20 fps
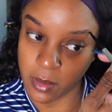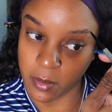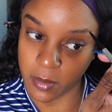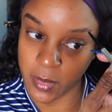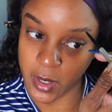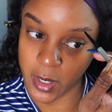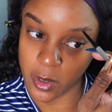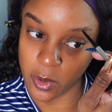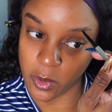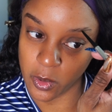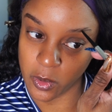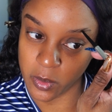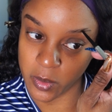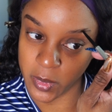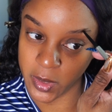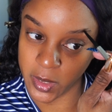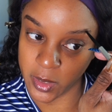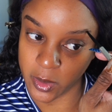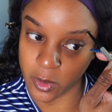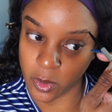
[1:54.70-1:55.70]
My
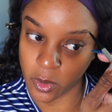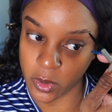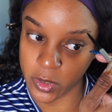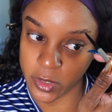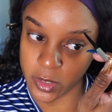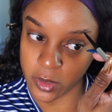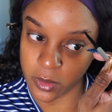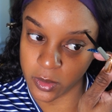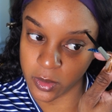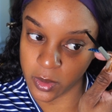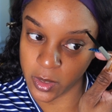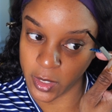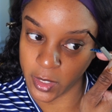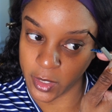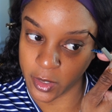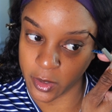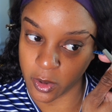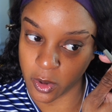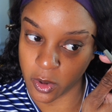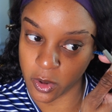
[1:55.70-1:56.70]
homemade oil,
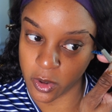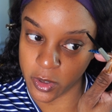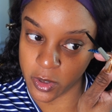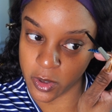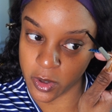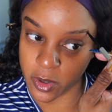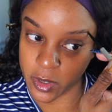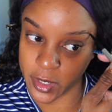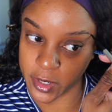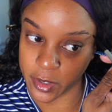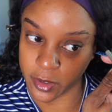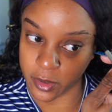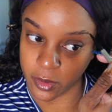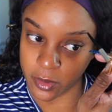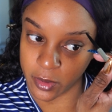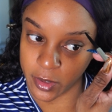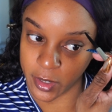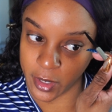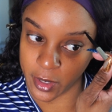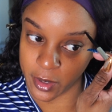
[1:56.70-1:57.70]
hair oil, hair,
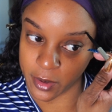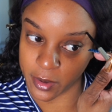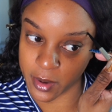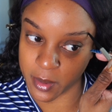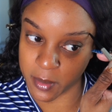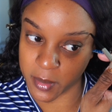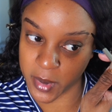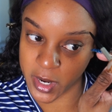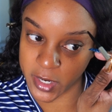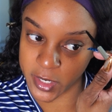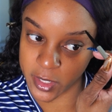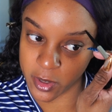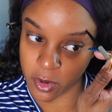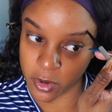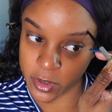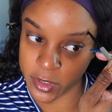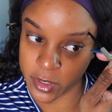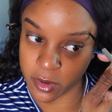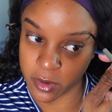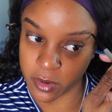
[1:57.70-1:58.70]
hair and body
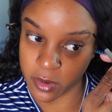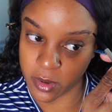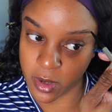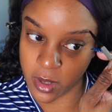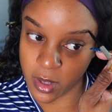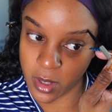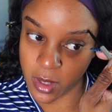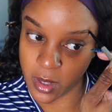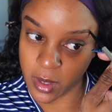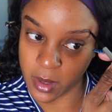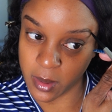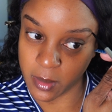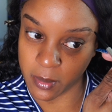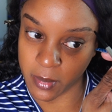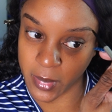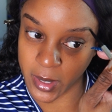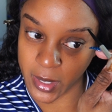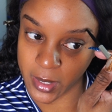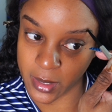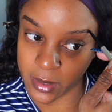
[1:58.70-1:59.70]
oil.
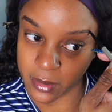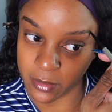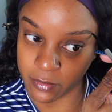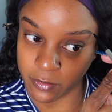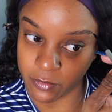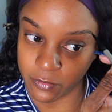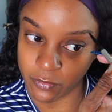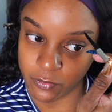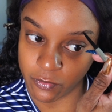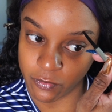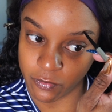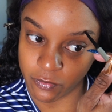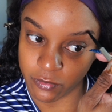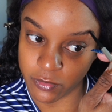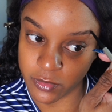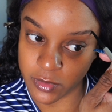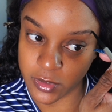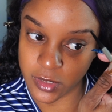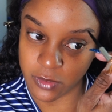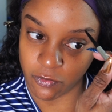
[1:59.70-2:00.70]
My
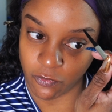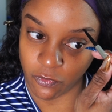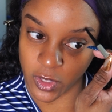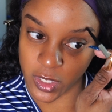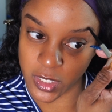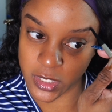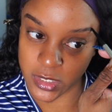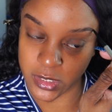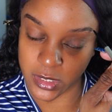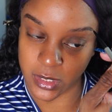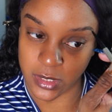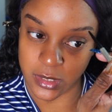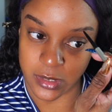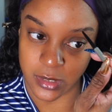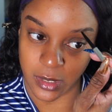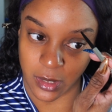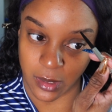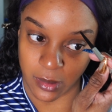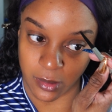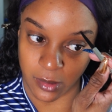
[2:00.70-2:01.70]
face and
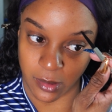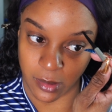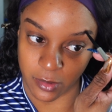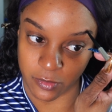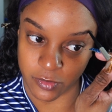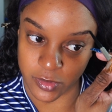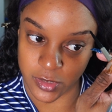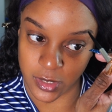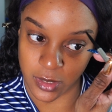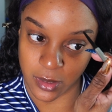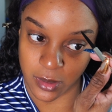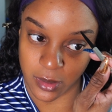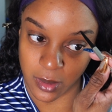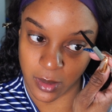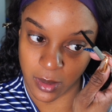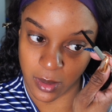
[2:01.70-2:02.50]
skin loves it.